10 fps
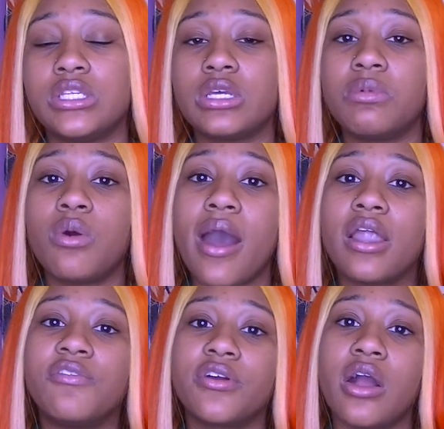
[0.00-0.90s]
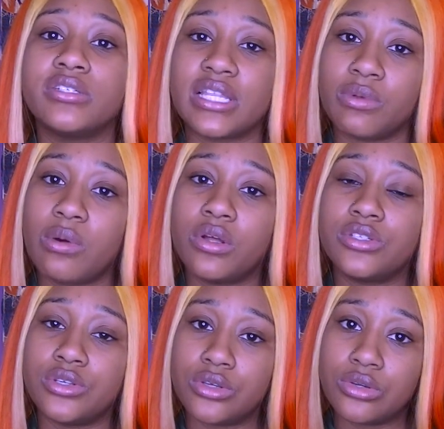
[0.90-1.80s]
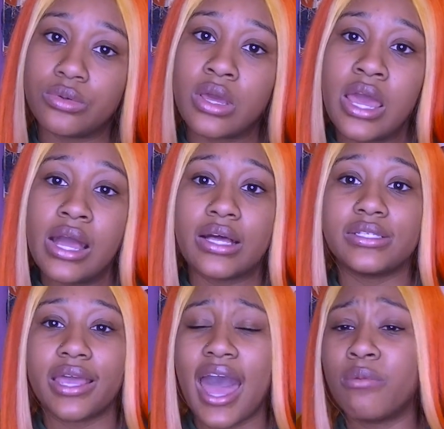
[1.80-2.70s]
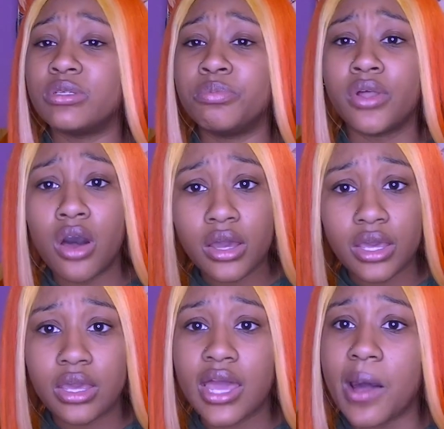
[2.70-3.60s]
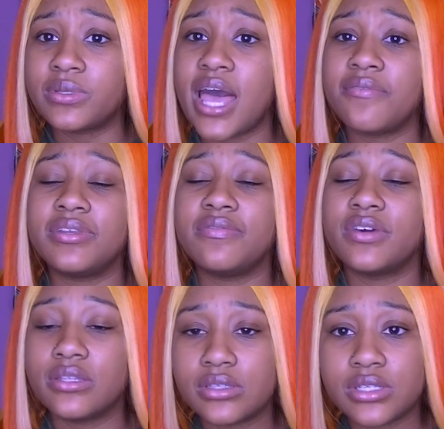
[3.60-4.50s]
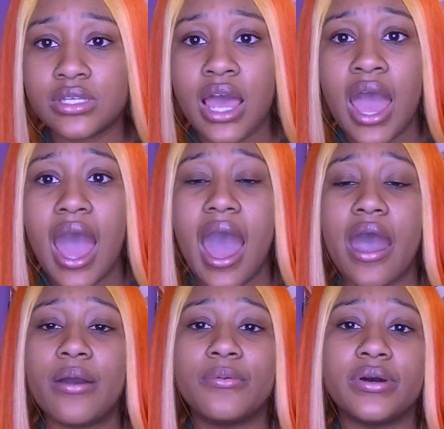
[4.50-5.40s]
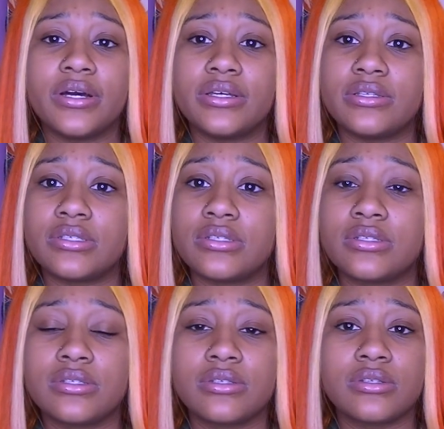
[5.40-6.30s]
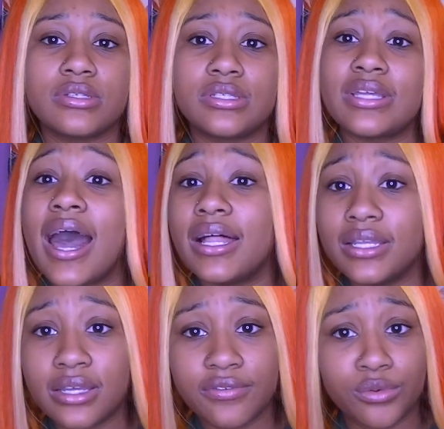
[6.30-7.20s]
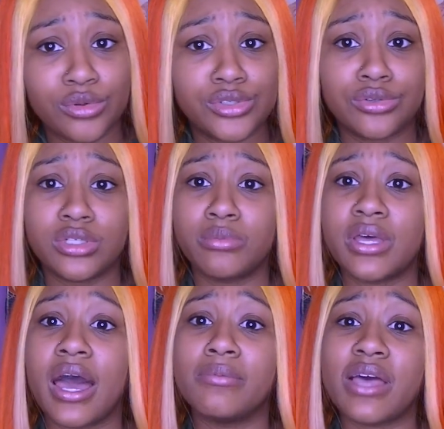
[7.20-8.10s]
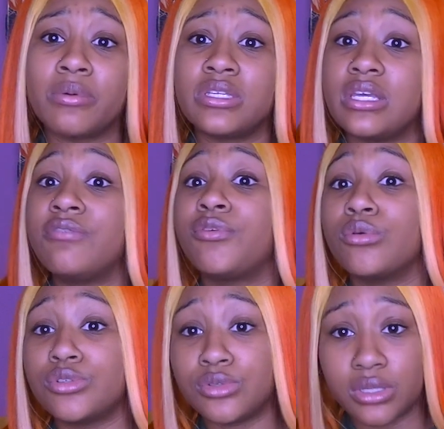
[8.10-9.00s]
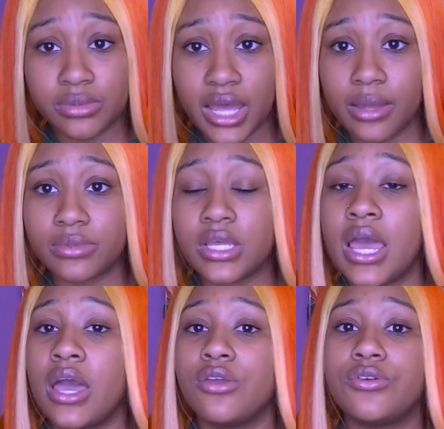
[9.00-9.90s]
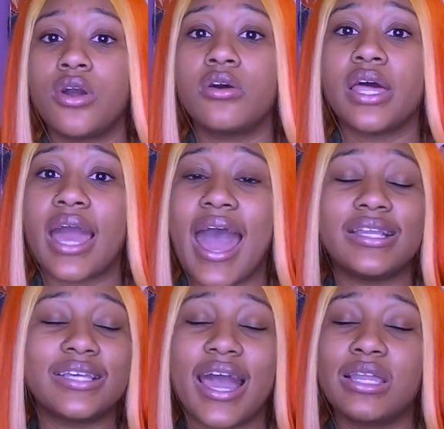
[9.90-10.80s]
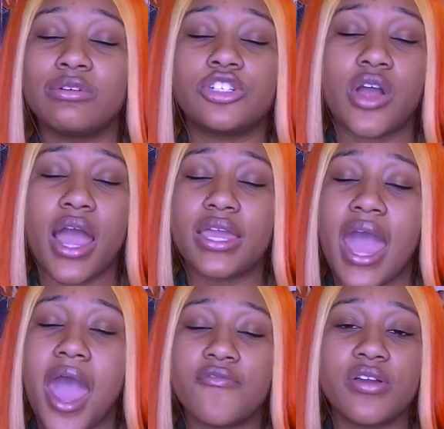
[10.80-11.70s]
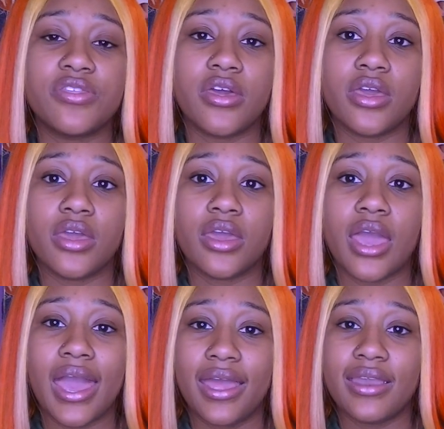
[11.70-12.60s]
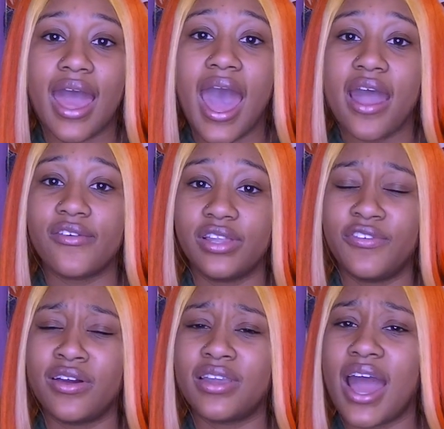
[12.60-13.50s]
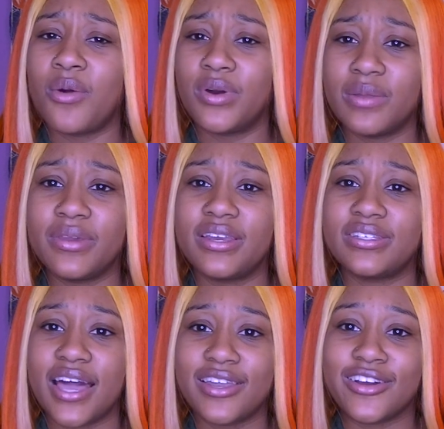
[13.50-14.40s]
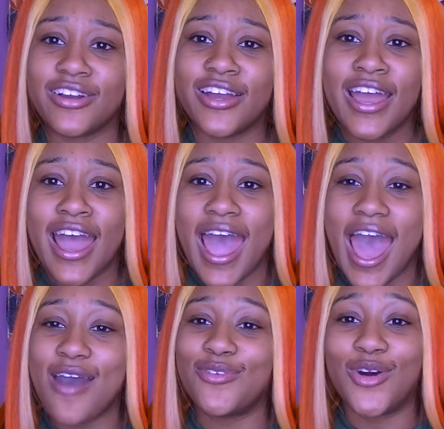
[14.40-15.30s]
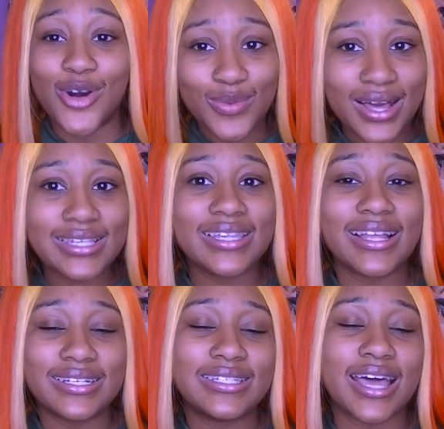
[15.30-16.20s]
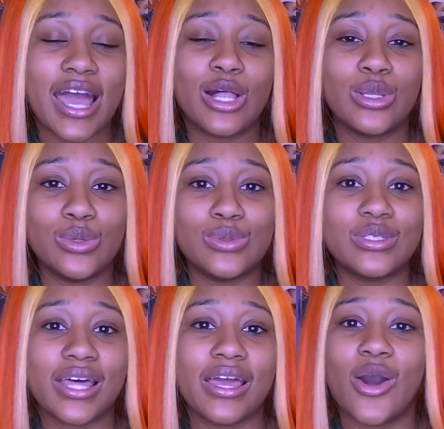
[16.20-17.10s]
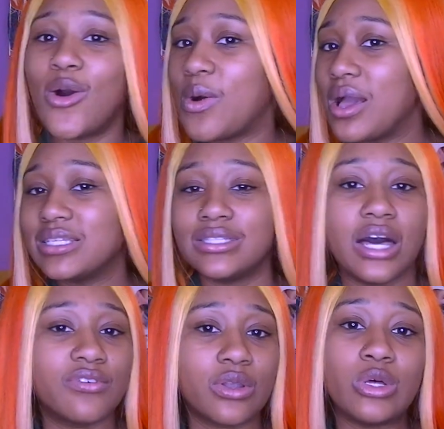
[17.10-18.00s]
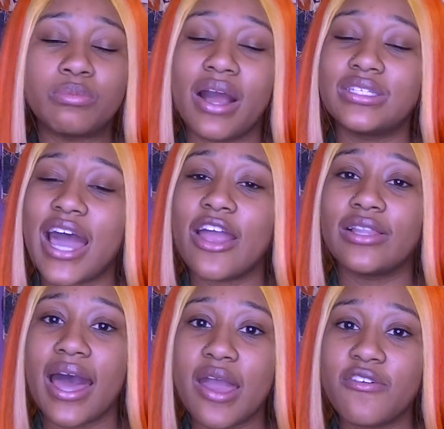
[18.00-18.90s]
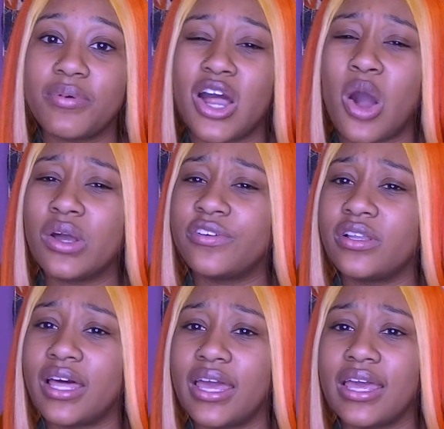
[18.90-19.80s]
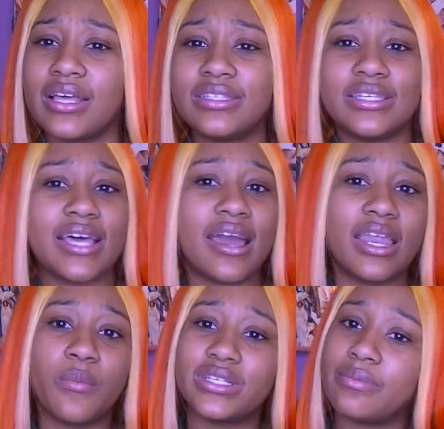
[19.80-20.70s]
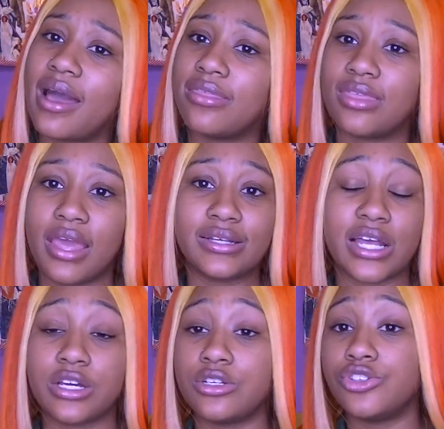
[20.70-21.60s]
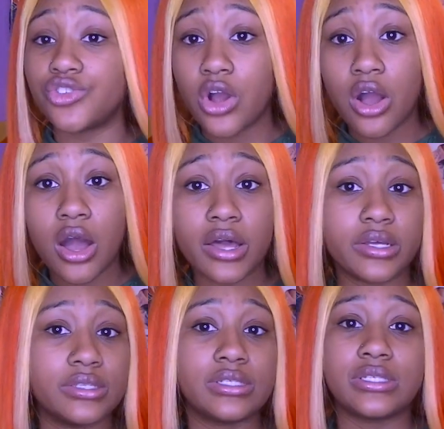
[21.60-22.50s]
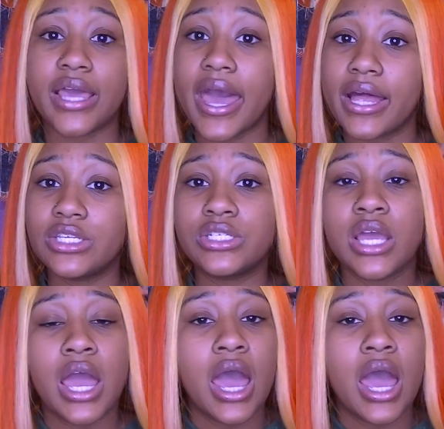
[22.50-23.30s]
It took me a while to figure out exactly what I wanted to do, because like I was blogging, I was having events, I was styling photo shoots sometimes, I was in photo shoots sometimes. You know, like I just kind of was trying everything, and I really found out I want to be a designer. I've always liked to design clothes, like always loved clothes my entire life, but I always felt like designing wasn't my thing because I couldn't draw, I couldn't sketch.